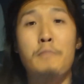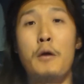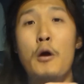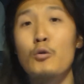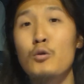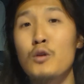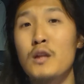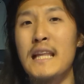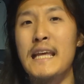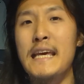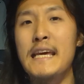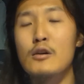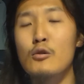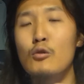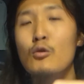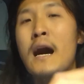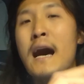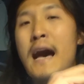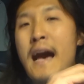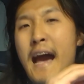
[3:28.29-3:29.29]
both
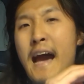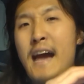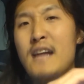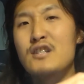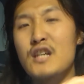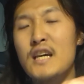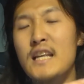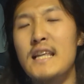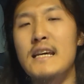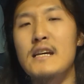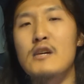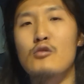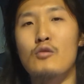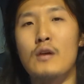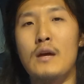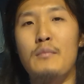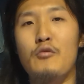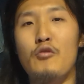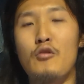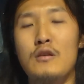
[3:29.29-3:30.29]
legal and illegal
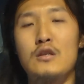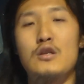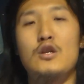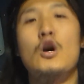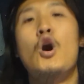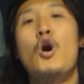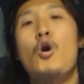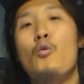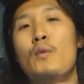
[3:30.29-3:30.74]
immigrants,